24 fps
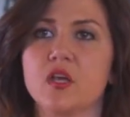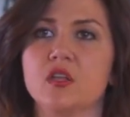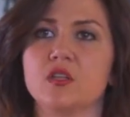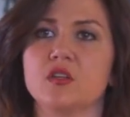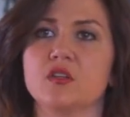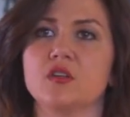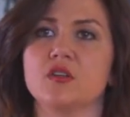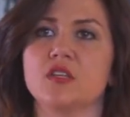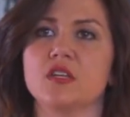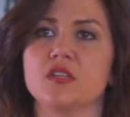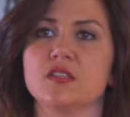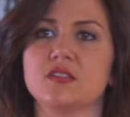
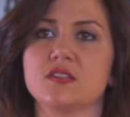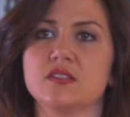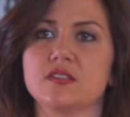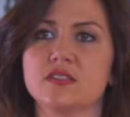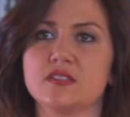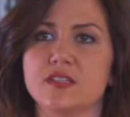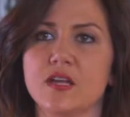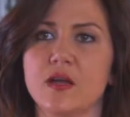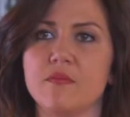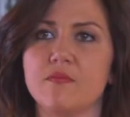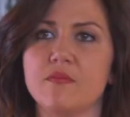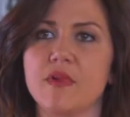You need to
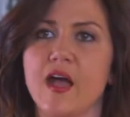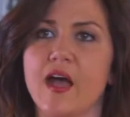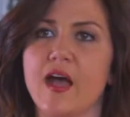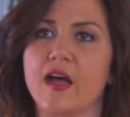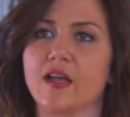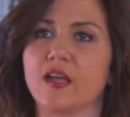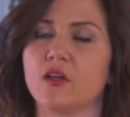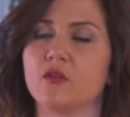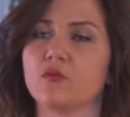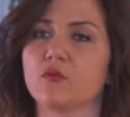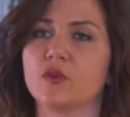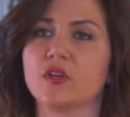step
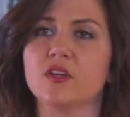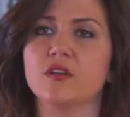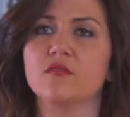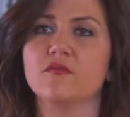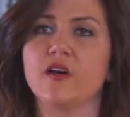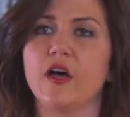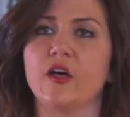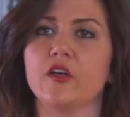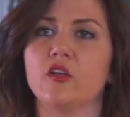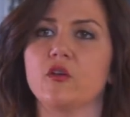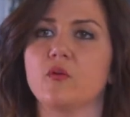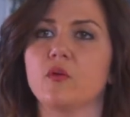back and
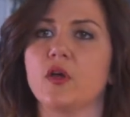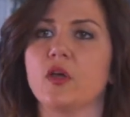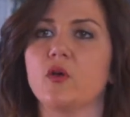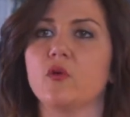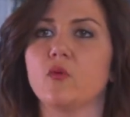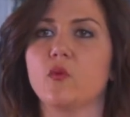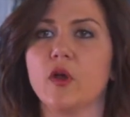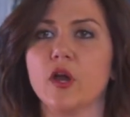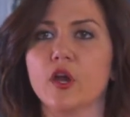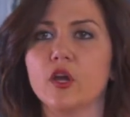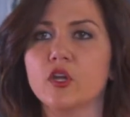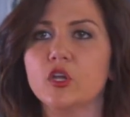reevaluate
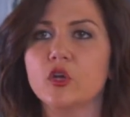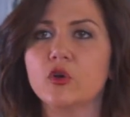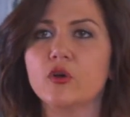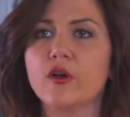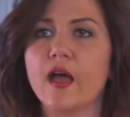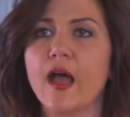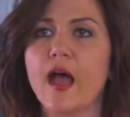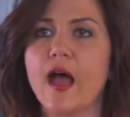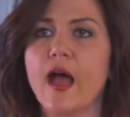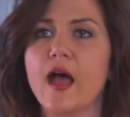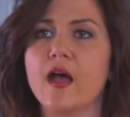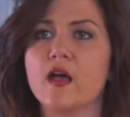where you're
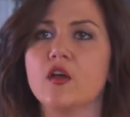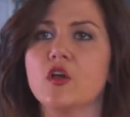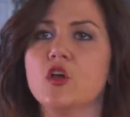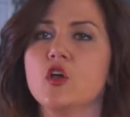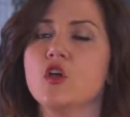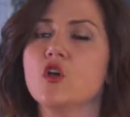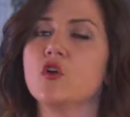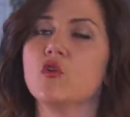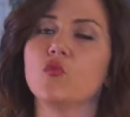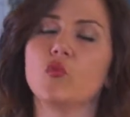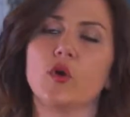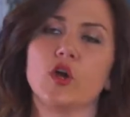at,
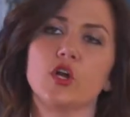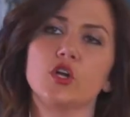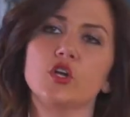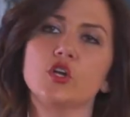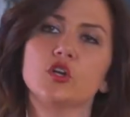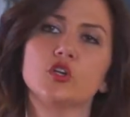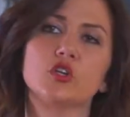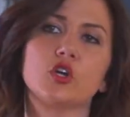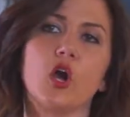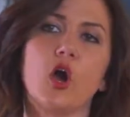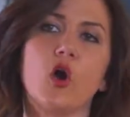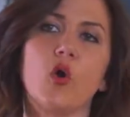where
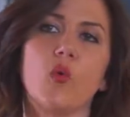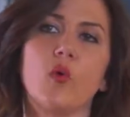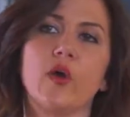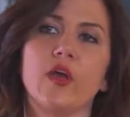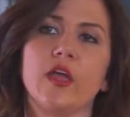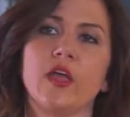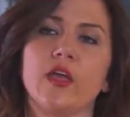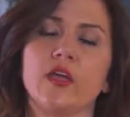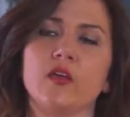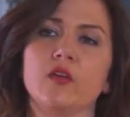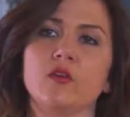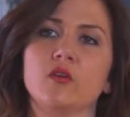you're
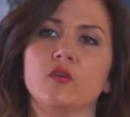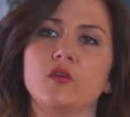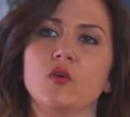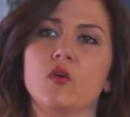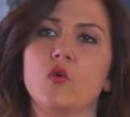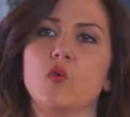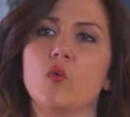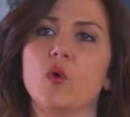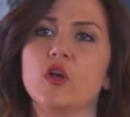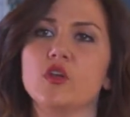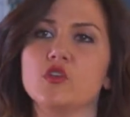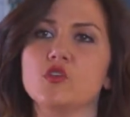going,
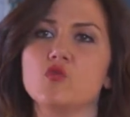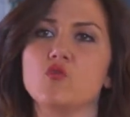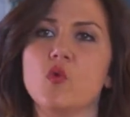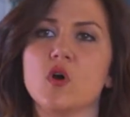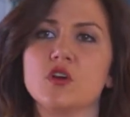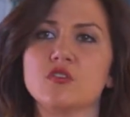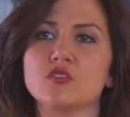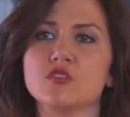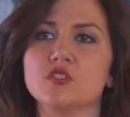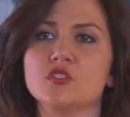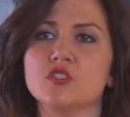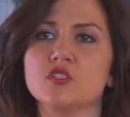what you want to